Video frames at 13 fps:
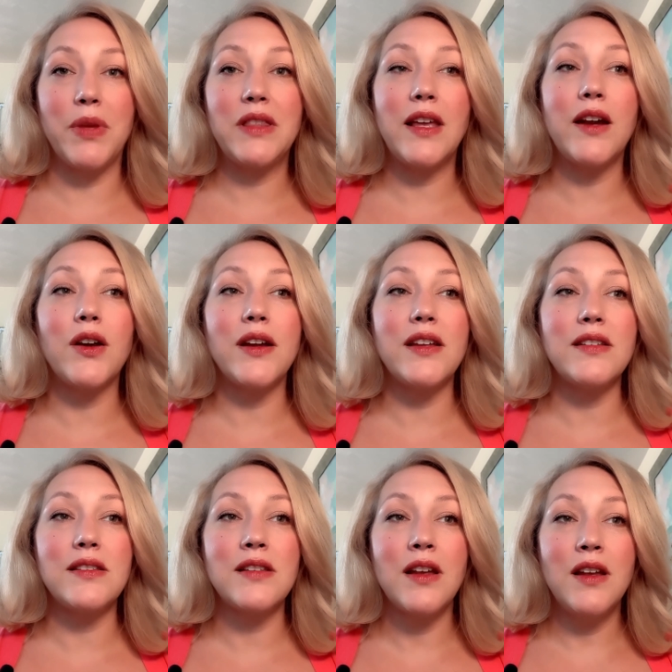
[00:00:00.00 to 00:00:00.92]
But there
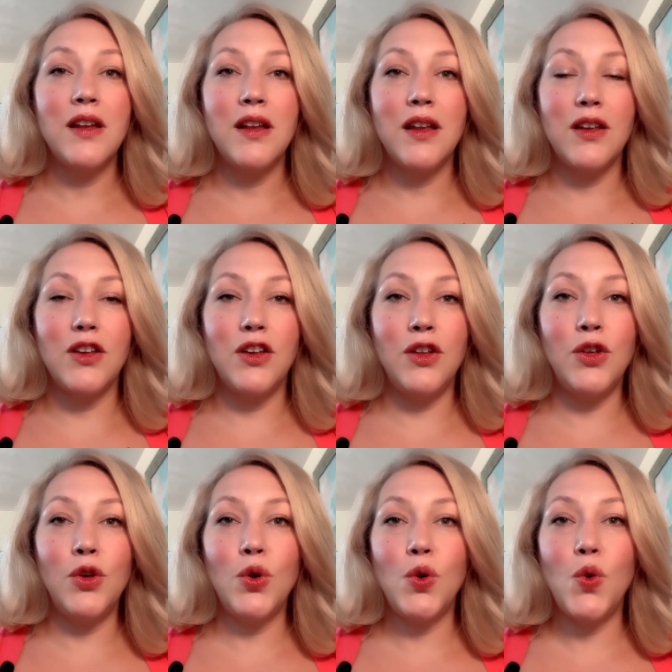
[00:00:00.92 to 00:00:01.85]
is
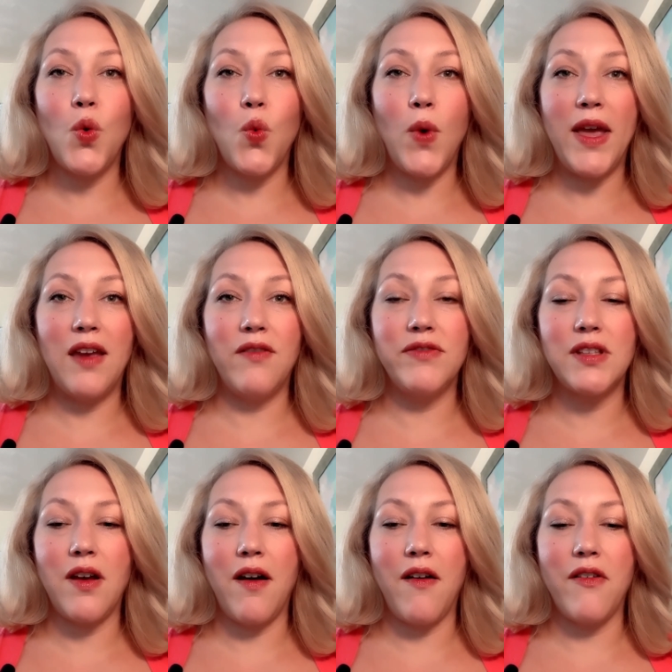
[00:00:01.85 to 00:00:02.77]
new
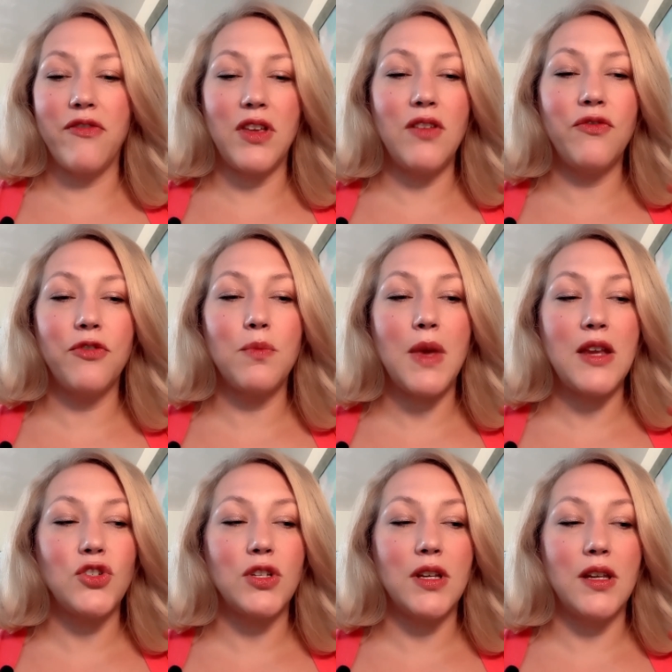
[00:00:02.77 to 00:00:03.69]
waves of
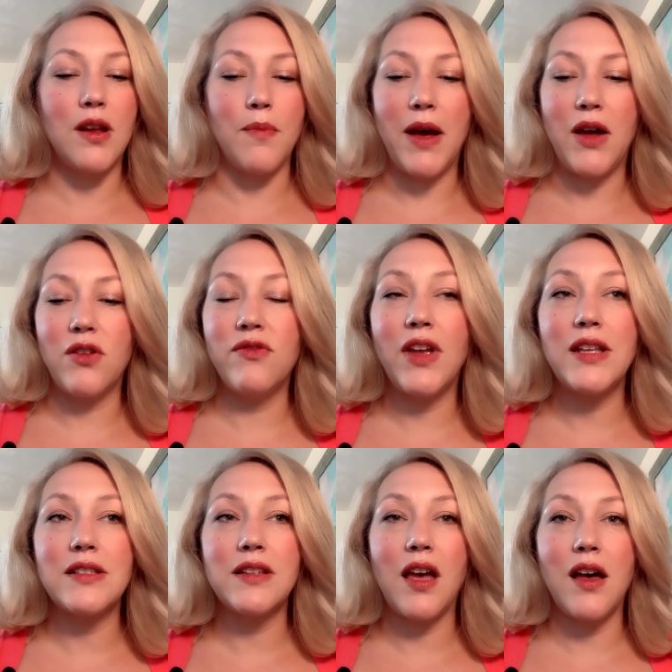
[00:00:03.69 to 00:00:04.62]
information about
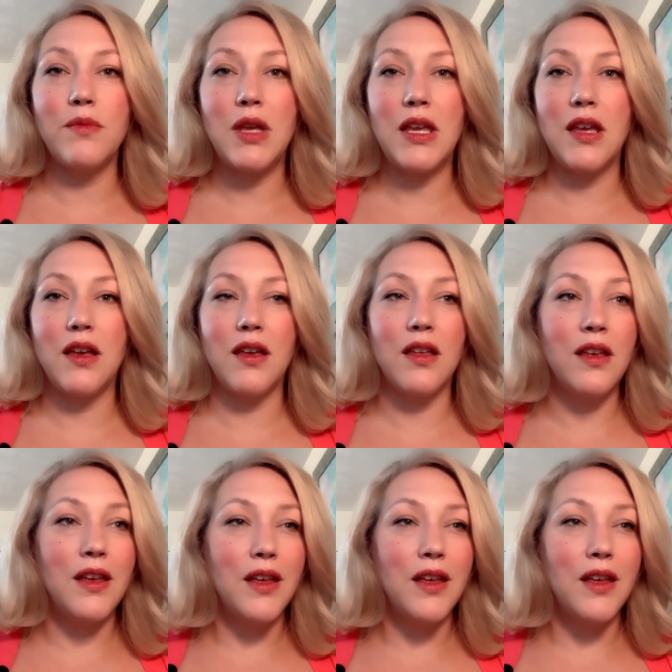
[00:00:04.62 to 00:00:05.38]
events coming,